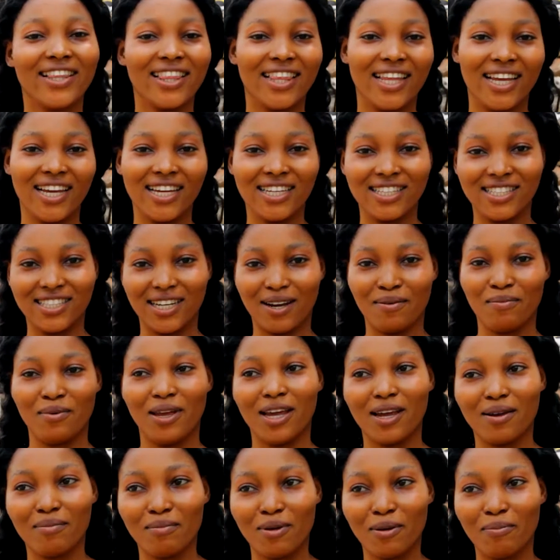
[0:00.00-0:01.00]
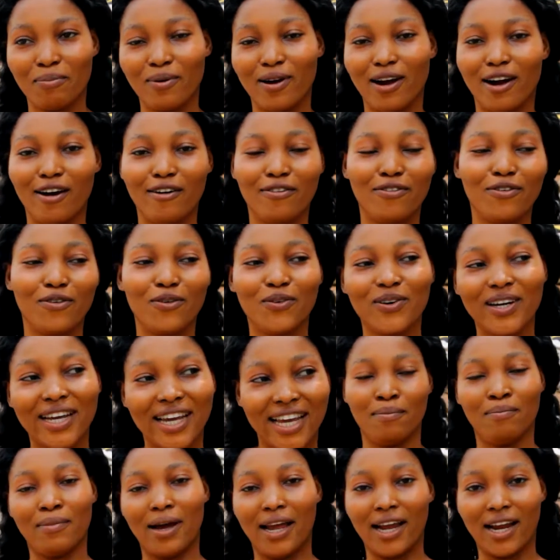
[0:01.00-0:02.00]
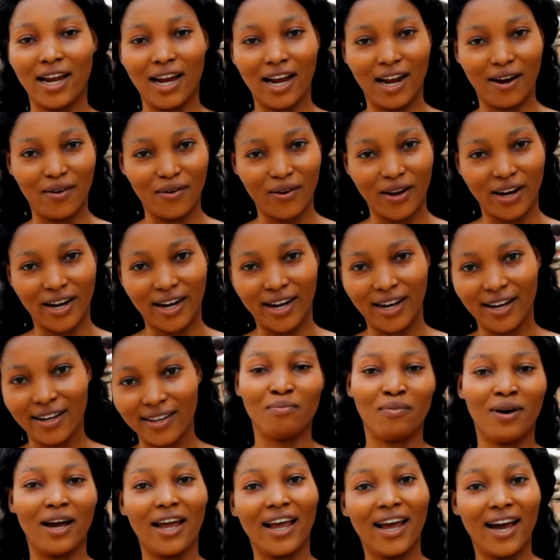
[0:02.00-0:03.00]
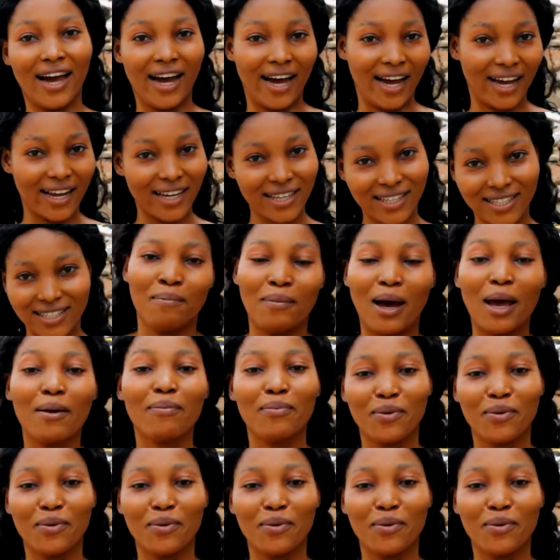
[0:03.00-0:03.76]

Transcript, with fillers: things that make me powerful, my career, my height, my